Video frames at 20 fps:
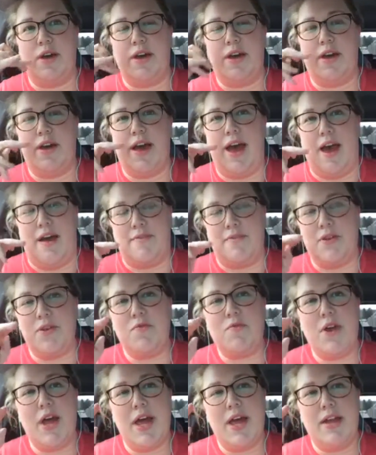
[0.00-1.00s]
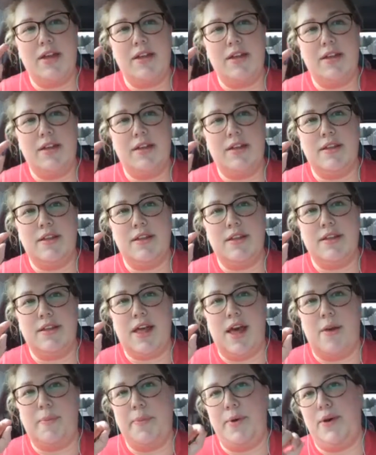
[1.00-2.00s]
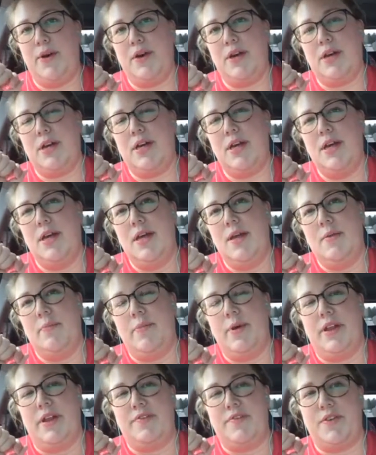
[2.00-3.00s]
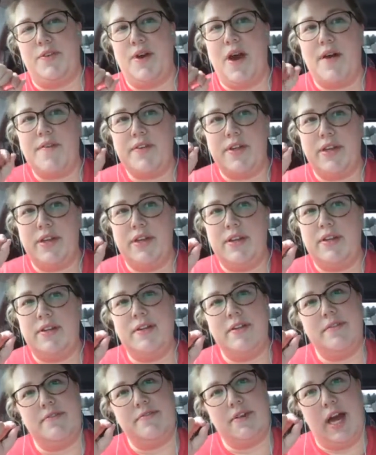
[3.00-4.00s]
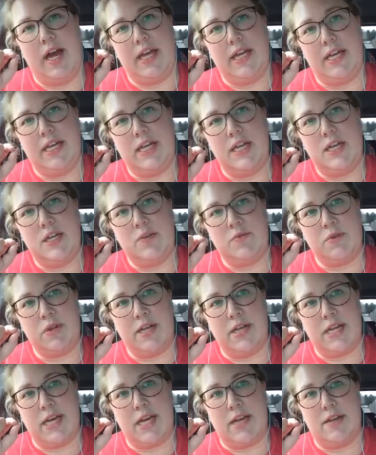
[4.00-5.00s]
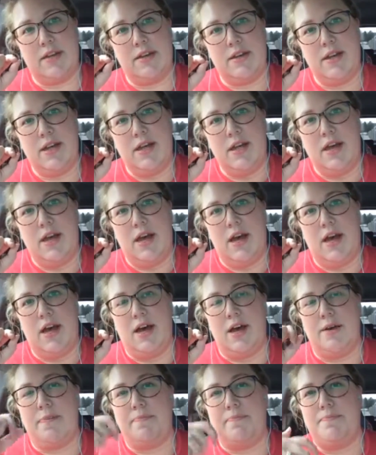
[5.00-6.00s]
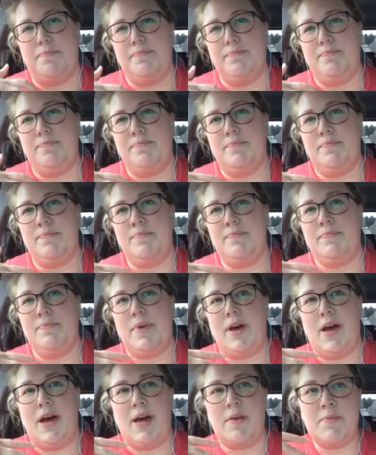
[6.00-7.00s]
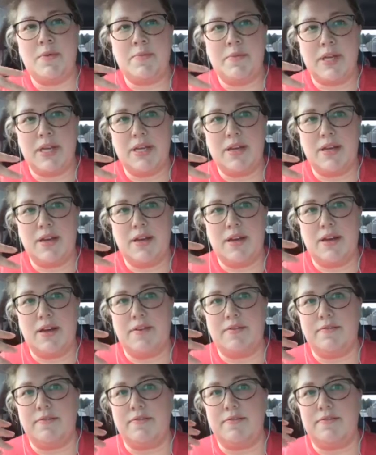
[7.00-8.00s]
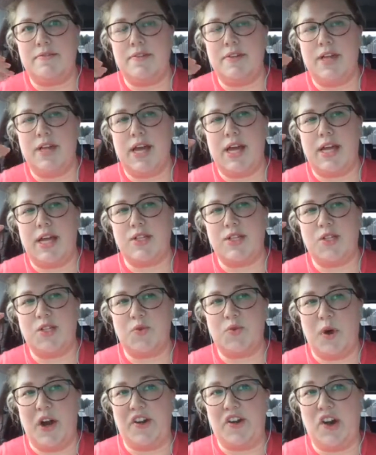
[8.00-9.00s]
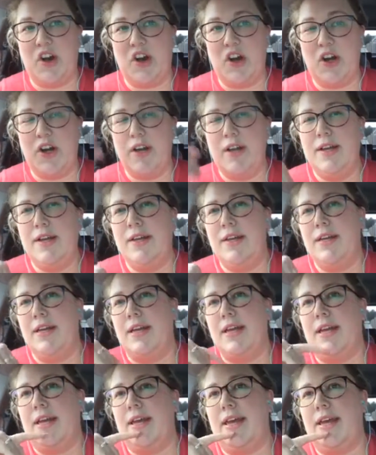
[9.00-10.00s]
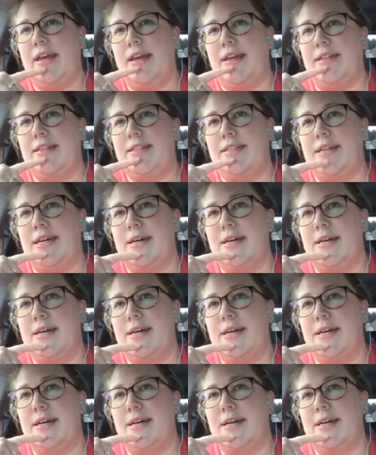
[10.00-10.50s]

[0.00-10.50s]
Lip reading: haven't read that book, but if you haven't, find it, read it. I'm a bit of a swearer, and